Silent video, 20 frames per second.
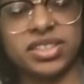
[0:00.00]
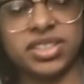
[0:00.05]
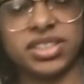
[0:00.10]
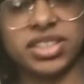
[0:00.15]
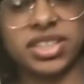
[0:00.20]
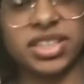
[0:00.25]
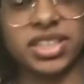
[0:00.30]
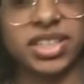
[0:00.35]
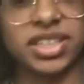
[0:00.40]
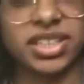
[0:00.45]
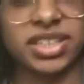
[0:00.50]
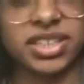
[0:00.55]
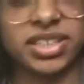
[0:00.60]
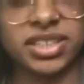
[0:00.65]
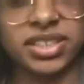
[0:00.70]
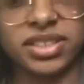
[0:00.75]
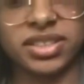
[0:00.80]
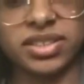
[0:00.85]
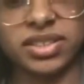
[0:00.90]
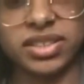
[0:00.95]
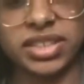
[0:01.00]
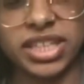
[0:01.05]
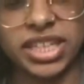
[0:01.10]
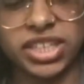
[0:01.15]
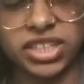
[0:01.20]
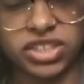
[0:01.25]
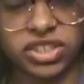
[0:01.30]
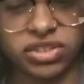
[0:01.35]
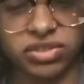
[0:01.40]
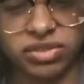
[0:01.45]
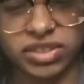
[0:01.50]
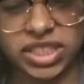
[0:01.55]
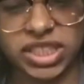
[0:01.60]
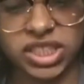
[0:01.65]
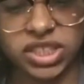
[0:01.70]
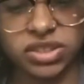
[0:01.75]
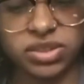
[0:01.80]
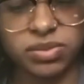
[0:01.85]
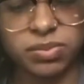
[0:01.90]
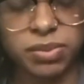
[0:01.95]
the
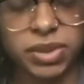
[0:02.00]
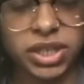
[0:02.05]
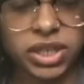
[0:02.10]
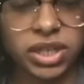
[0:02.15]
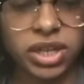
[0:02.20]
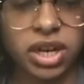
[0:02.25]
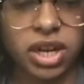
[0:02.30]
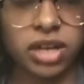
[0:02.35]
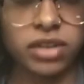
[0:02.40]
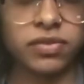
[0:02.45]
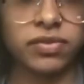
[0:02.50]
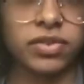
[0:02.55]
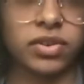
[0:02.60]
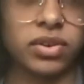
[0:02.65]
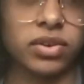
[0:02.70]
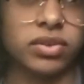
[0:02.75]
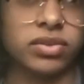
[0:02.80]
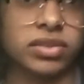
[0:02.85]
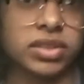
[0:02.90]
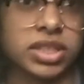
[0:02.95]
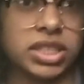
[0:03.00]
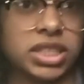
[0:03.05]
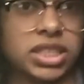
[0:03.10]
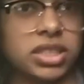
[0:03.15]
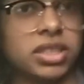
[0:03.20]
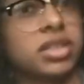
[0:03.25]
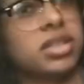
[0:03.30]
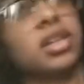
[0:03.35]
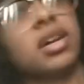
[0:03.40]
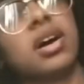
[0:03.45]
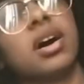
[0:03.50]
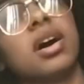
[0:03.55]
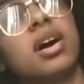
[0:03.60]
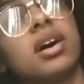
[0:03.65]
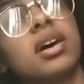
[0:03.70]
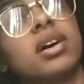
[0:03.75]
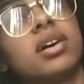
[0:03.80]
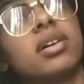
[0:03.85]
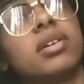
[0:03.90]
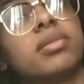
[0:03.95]
injury. You put it on for only
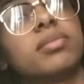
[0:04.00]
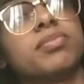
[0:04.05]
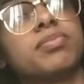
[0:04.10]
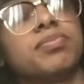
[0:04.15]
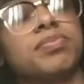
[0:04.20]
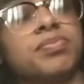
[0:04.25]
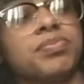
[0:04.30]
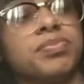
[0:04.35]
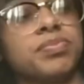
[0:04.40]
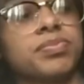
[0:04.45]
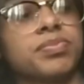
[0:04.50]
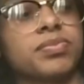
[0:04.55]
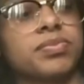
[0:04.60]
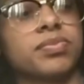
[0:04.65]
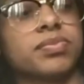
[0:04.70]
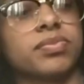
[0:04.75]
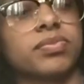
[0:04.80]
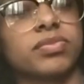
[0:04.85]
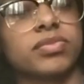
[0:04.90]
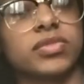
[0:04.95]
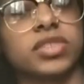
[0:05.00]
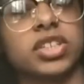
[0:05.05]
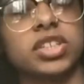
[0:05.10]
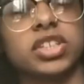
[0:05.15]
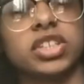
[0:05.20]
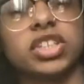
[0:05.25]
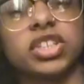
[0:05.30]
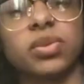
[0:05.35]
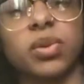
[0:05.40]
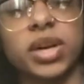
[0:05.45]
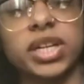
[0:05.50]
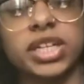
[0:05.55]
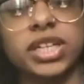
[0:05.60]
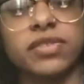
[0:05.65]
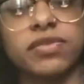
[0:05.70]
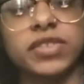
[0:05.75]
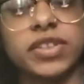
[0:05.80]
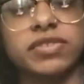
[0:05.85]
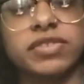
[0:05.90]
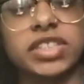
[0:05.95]
20 to
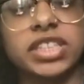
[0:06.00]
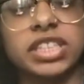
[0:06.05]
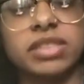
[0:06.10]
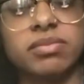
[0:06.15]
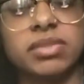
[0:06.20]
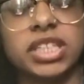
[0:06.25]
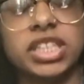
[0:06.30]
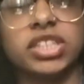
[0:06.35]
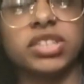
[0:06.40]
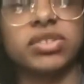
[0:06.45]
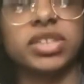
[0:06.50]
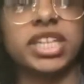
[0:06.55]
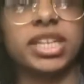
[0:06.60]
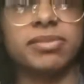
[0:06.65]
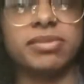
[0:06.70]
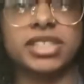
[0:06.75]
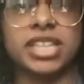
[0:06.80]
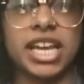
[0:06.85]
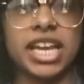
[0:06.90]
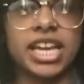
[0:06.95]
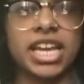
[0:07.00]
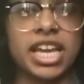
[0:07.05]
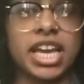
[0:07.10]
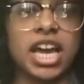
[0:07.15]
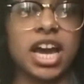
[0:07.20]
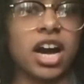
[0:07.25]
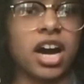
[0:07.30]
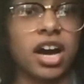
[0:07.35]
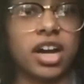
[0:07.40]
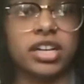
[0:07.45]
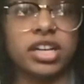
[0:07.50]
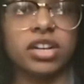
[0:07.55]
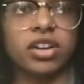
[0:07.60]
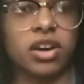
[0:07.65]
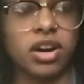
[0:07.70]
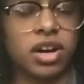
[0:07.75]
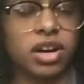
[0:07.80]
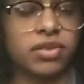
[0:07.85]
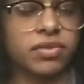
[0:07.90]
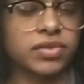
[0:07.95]
15 minutes. You keep taking it on and
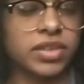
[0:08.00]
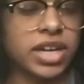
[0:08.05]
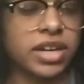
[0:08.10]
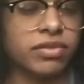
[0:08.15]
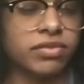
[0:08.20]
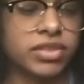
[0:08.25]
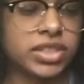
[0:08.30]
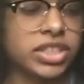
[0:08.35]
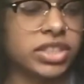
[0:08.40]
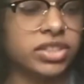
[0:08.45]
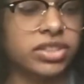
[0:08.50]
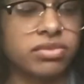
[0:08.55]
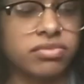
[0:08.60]
off every